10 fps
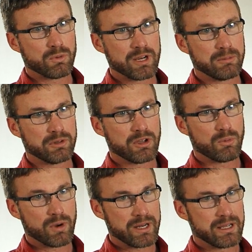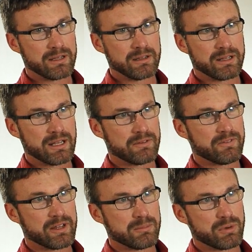we're able to go right in,
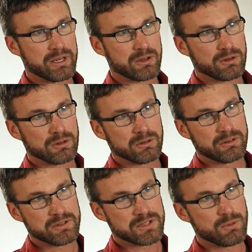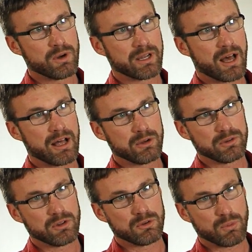identify the breaker, see what
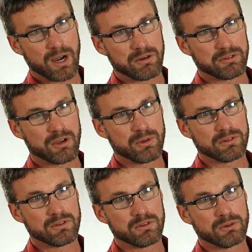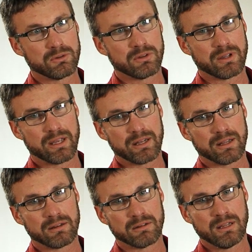conduit those wires go into, and
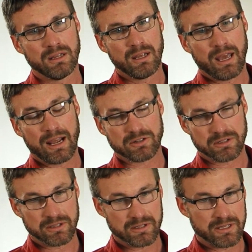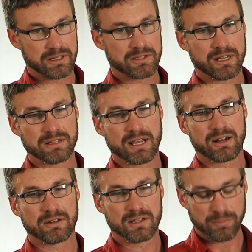then actually it extends out
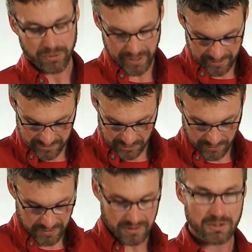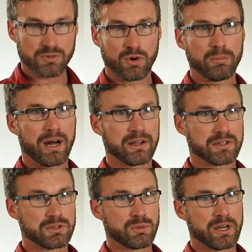into the plant to these control
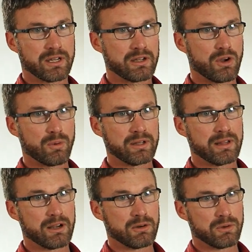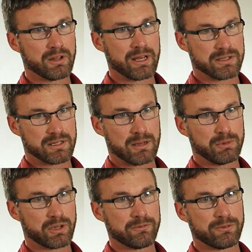boxes where I could go right there and realize that I'm
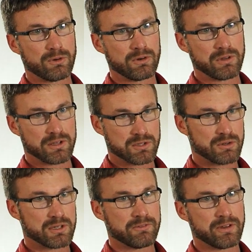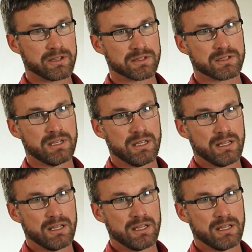looking for a certain device.